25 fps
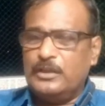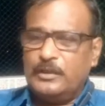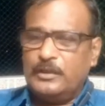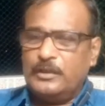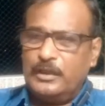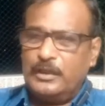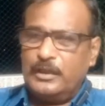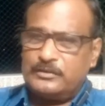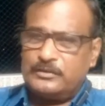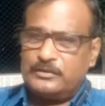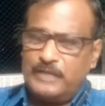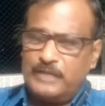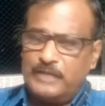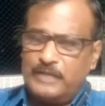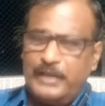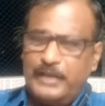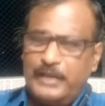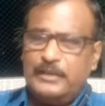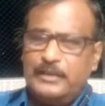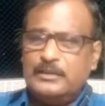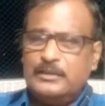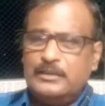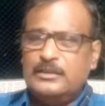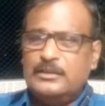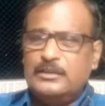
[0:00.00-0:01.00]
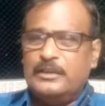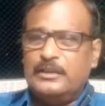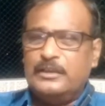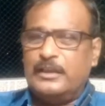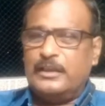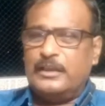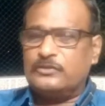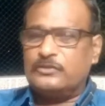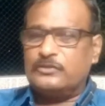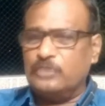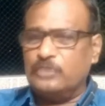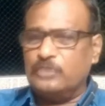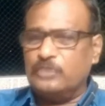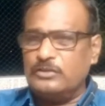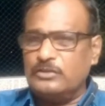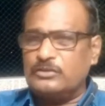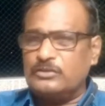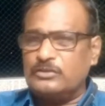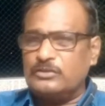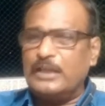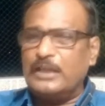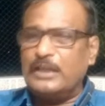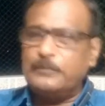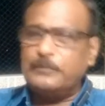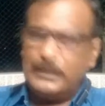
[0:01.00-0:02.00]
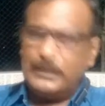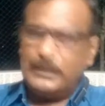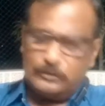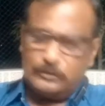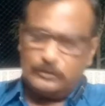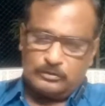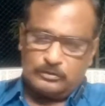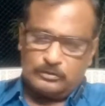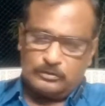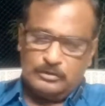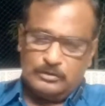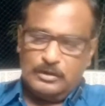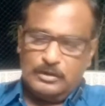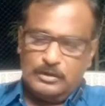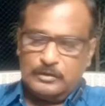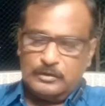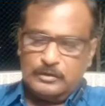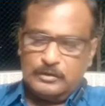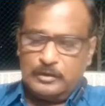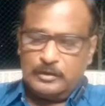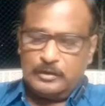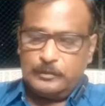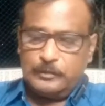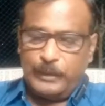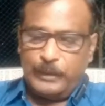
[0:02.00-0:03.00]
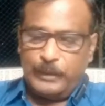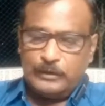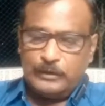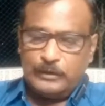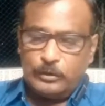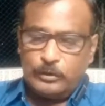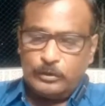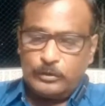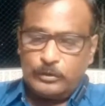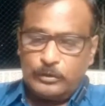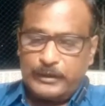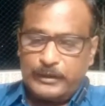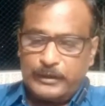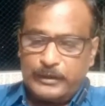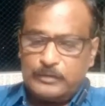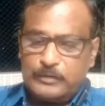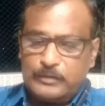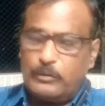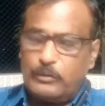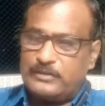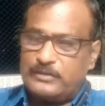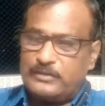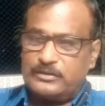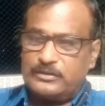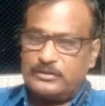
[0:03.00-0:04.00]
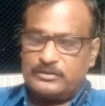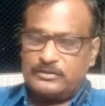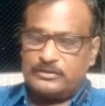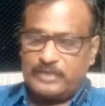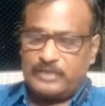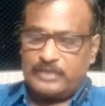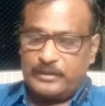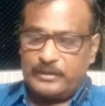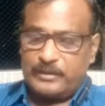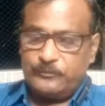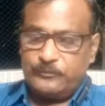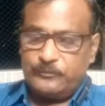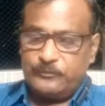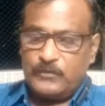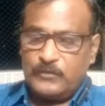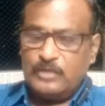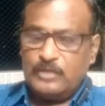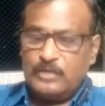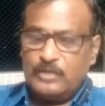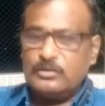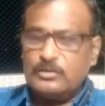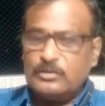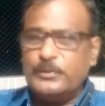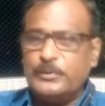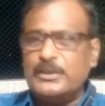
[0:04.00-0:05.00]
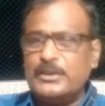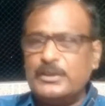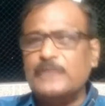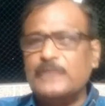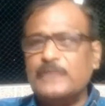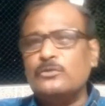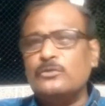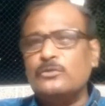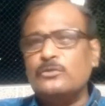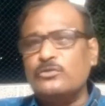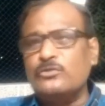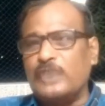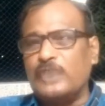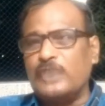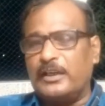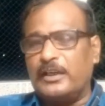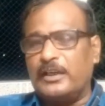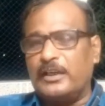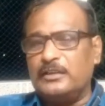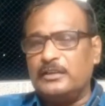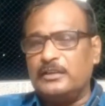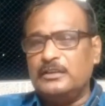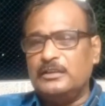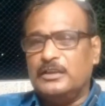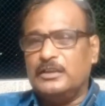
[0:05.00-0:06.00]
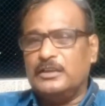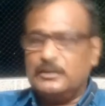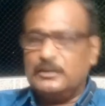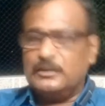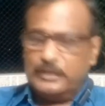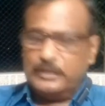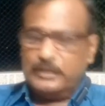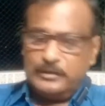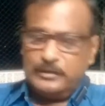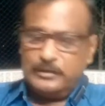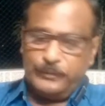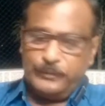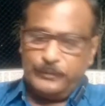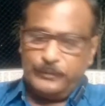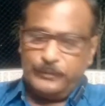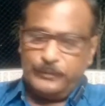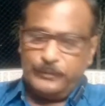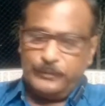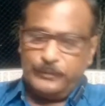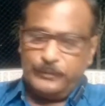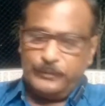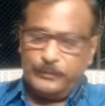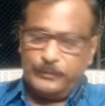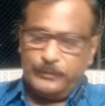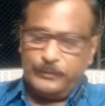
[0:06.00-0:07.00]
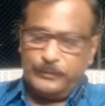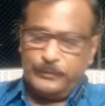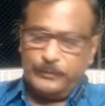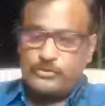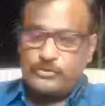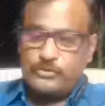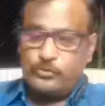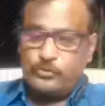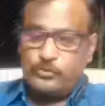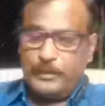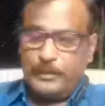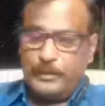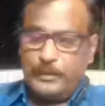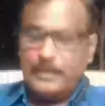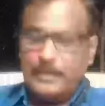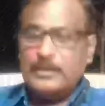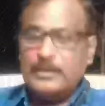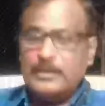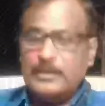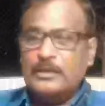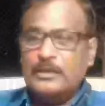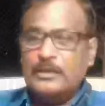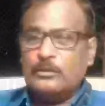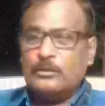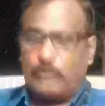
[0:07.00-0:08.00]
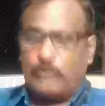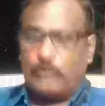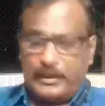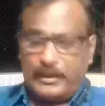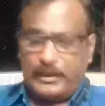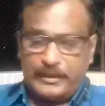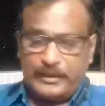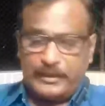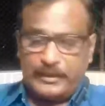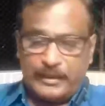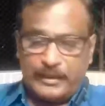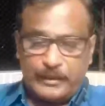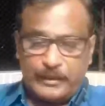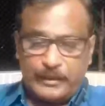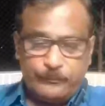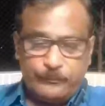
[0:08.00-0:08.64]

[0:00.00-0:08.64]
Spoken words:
X died, he has sons and father, then the father will get to 1/6 heir. Suppose he has no child, then the father will cease to be a Quranic heir.